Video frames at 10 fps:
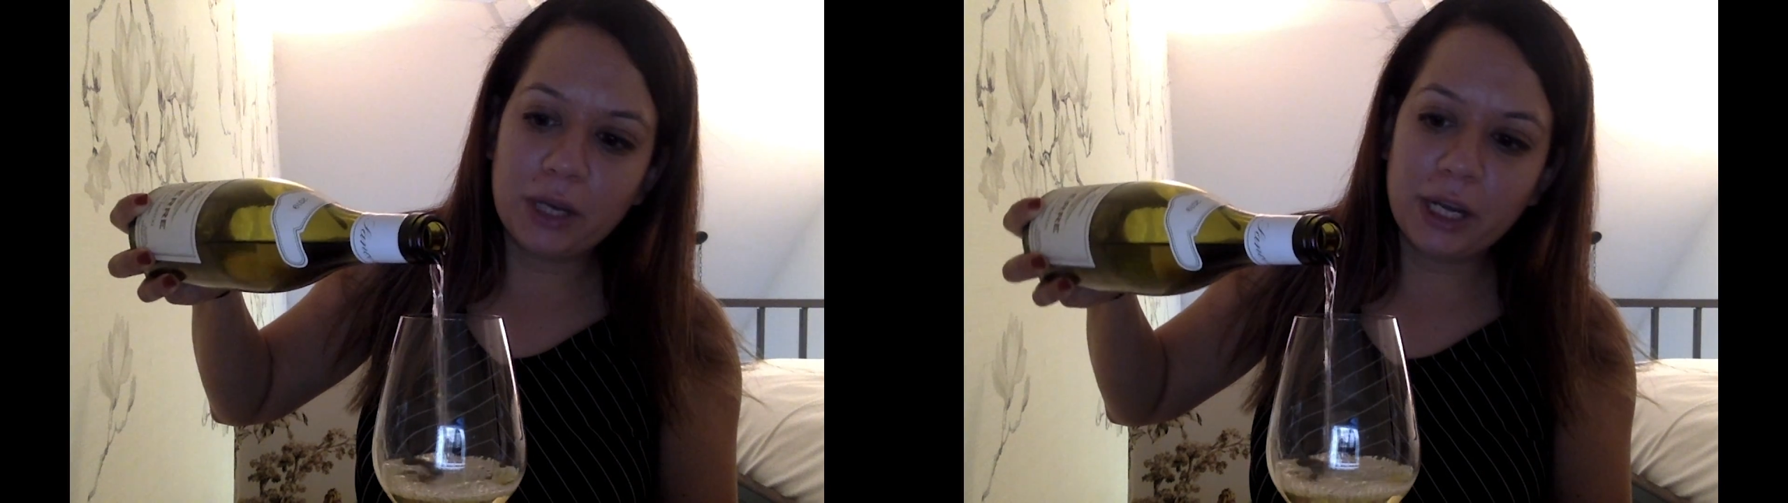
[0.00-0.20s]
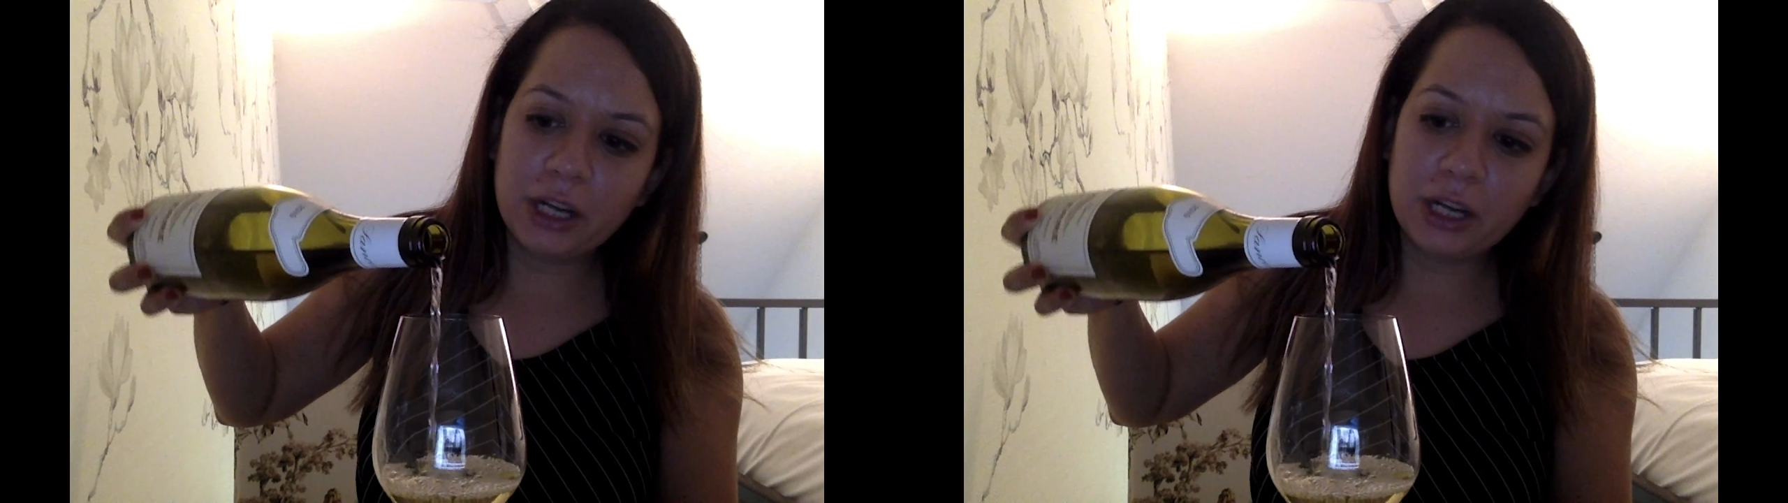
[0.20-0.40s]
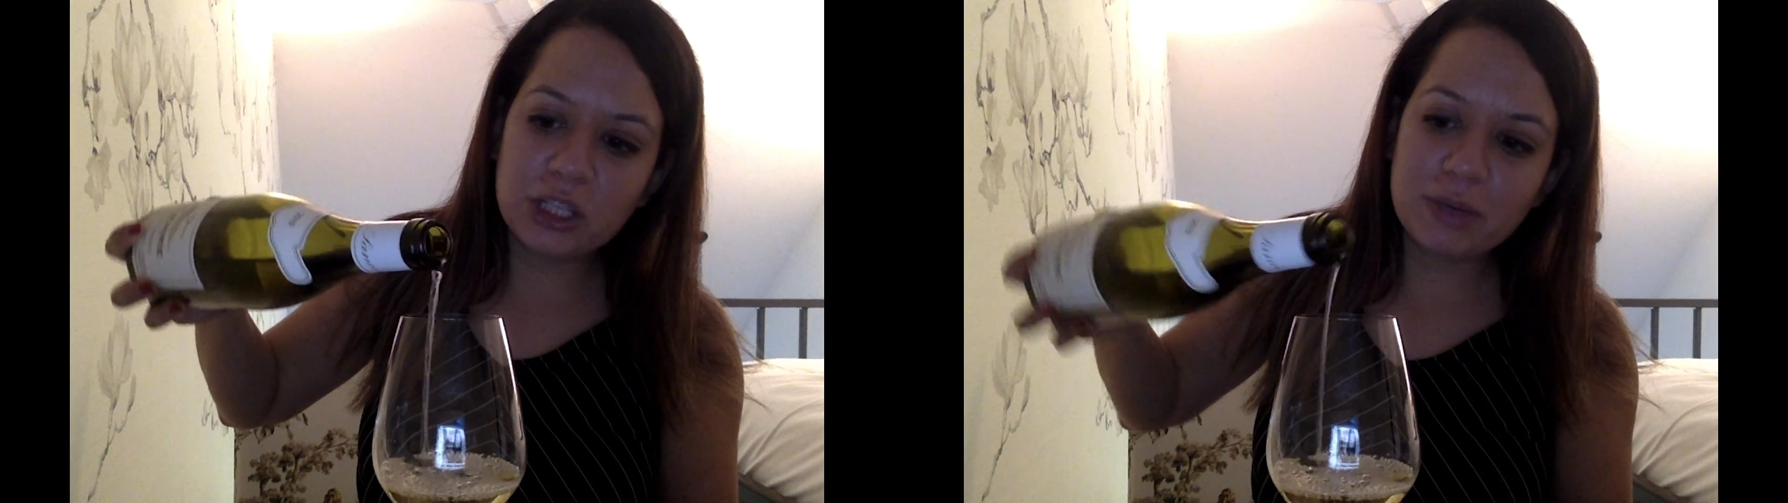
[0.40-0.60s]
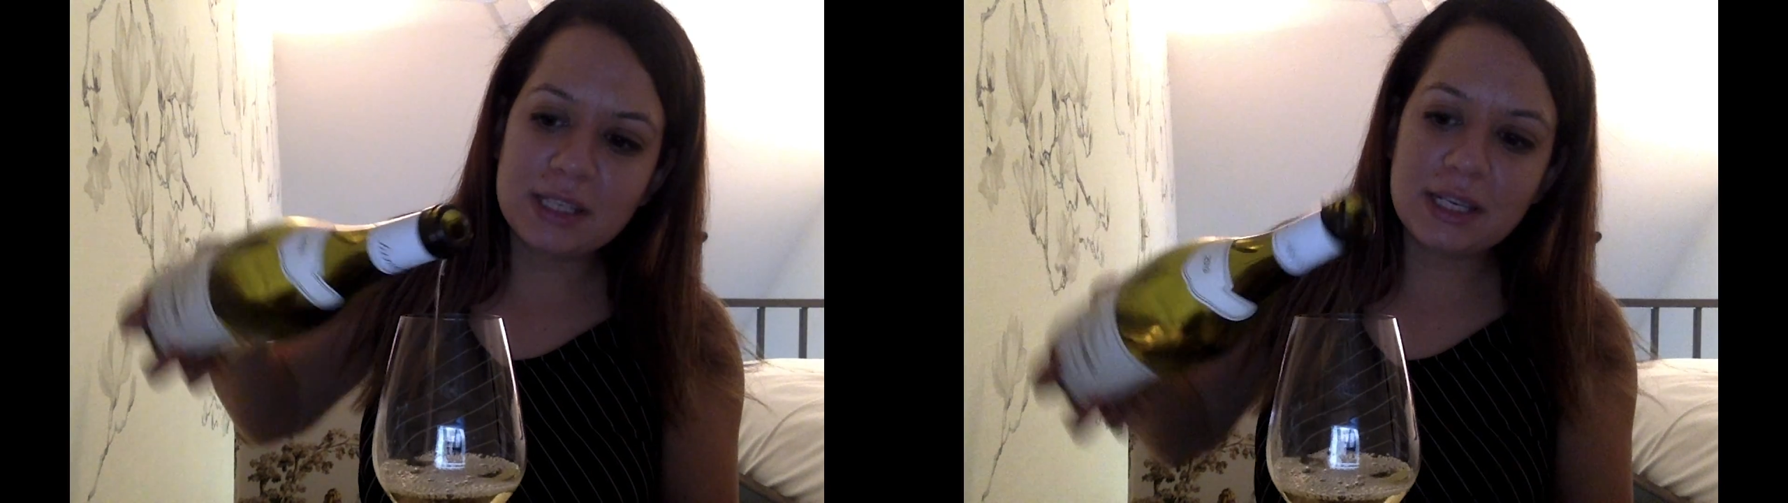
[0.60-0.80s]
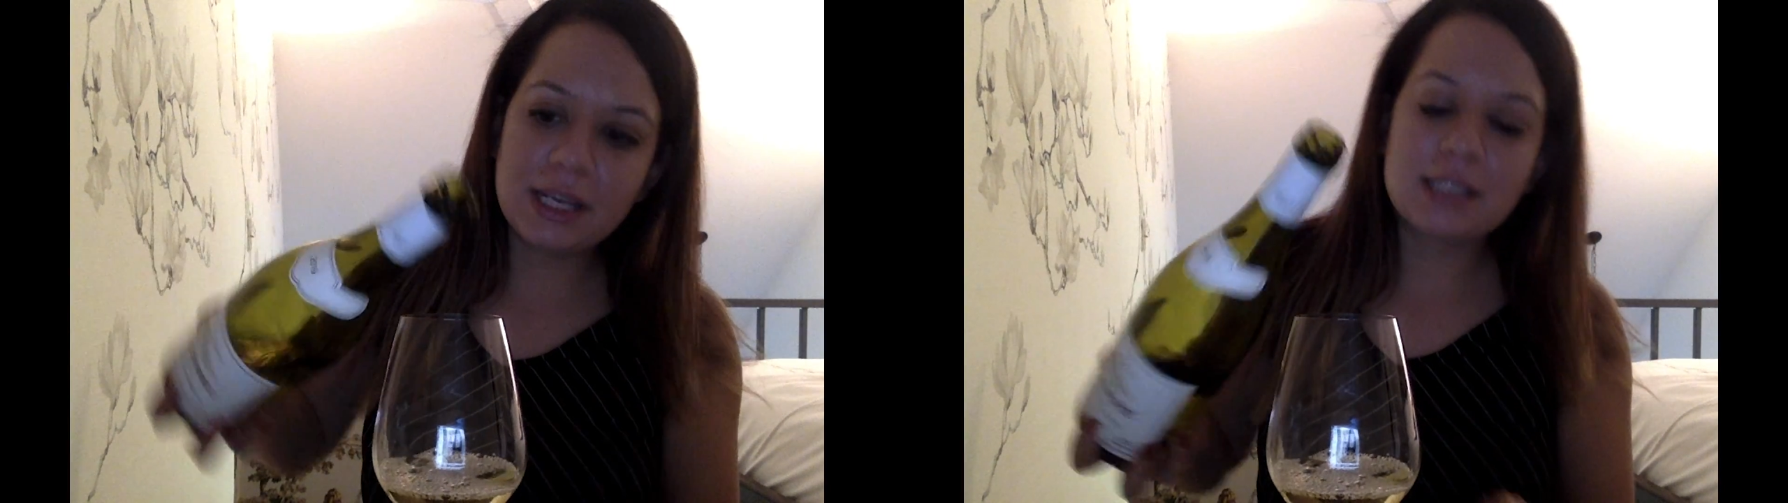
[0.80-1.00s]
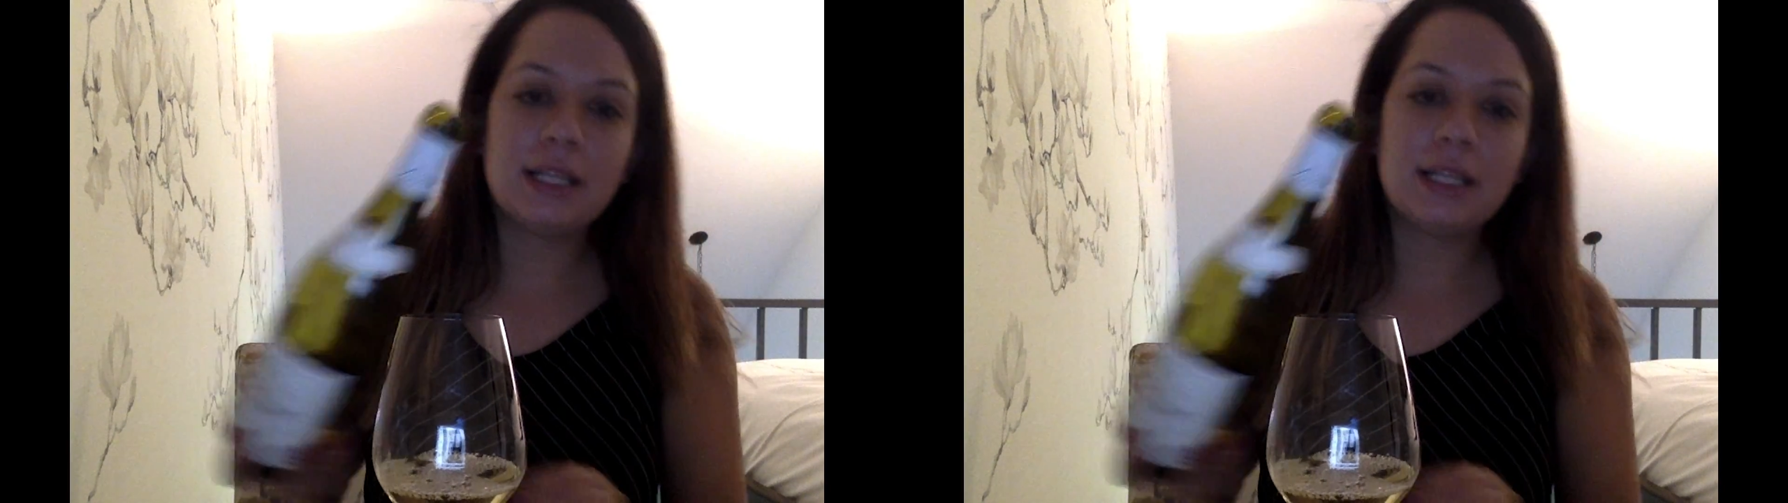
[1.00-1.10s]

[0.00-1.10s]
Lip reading: characteristics,